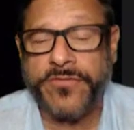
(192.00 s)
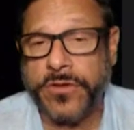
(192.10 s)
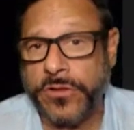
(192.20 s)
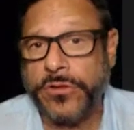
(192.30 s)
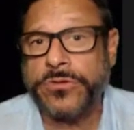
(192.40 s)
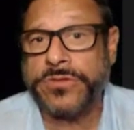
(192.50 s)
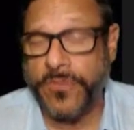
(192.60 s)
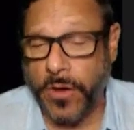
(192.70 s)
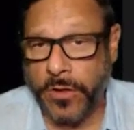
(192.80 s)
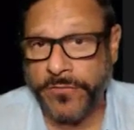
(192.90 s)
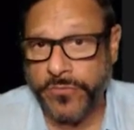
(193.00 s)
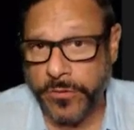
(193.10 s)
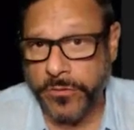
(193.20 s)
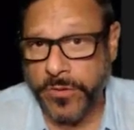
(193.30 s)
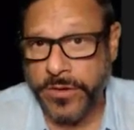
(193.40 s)
includes of all of your
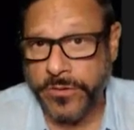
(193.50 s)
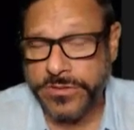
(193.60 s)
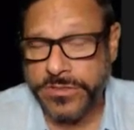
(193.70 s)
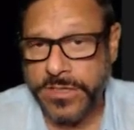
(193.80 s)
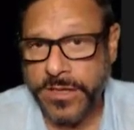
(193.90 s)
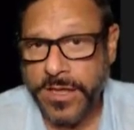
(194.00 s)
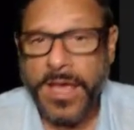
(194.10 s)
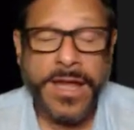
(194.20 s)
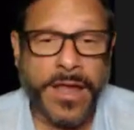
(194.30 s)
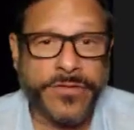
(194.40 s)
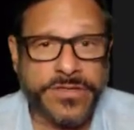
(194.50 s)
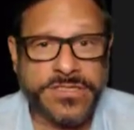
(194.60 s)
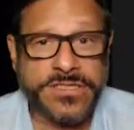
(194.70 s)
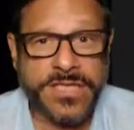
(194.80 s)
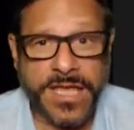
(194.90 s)
other headers. Now, this
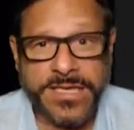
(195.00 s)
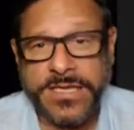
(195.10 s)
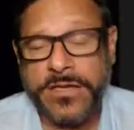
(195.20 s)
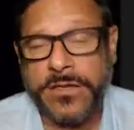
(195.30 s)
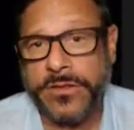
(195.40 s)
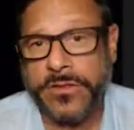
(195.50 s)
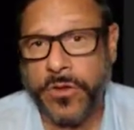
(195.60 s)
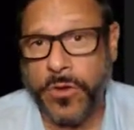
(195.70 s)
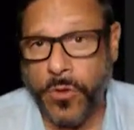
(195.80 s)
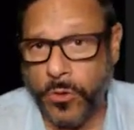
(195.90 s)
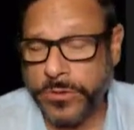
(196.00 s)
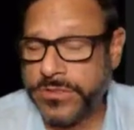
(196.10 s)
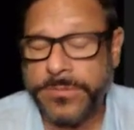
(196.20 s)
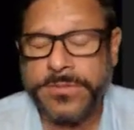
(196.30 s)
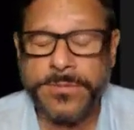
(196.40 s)
is the ideal and the goal, and
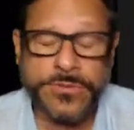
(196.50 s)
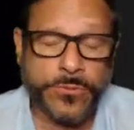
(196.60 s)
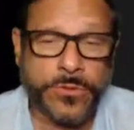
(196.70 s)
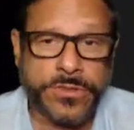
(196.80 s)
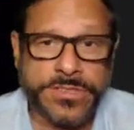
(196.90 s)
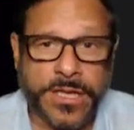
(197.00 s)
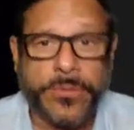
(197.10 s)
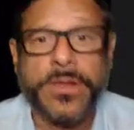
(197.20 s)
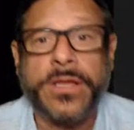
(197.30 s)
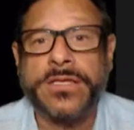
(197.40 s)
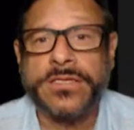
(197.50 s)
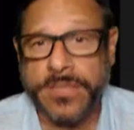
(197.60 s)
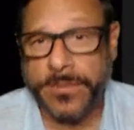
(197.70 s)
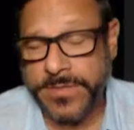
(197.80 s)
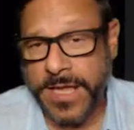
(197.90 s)
sometimes it works out,
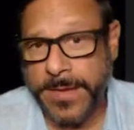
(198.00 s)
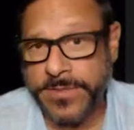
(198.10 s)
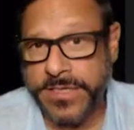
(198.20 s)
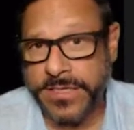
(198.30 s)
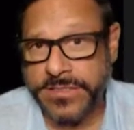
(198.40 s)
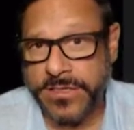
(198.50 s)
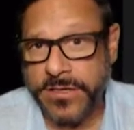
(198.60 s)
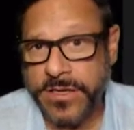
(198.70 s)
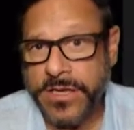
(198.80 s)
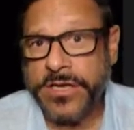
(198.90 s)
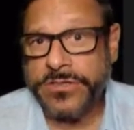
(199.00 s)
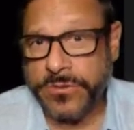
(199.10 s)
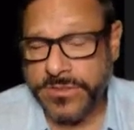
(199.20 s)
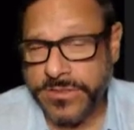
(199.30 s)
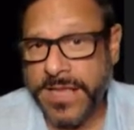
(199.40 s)
sometimes it doesn't. So
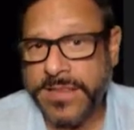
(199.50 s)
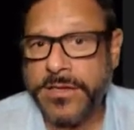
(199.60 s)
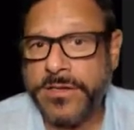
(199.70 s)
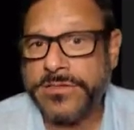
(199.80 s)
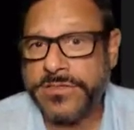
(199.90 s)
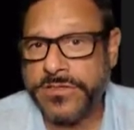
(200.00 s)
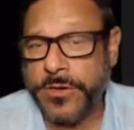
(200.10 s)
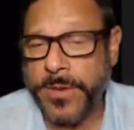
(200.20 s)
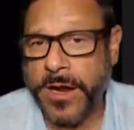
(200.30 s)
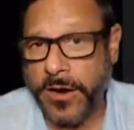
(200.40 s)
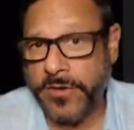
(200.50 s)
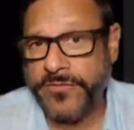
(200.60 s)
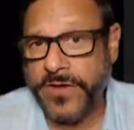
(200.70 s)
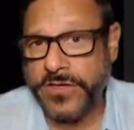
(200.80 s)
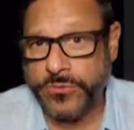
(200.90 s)
it's not that this is going to be a hard,
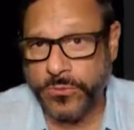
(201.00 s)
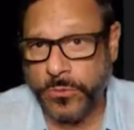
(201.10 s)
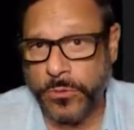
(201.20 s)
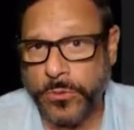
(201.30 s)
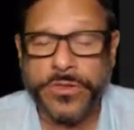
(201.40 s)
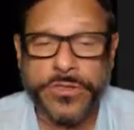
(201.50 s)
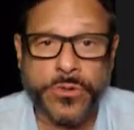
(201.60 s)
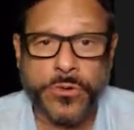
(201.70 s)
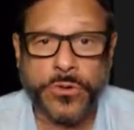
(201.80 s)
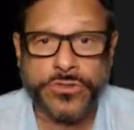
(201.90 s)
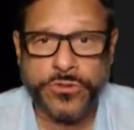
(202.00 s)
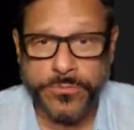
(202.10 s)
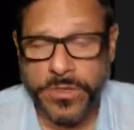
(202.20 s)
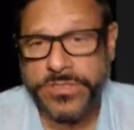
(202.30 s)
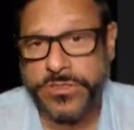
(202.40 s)
fast rule, or in this course you
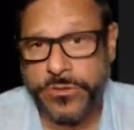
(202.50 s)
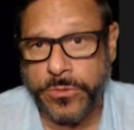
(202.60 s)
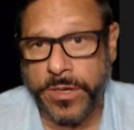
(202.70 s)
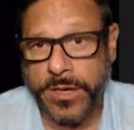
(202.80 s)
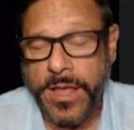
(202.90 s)
must do it,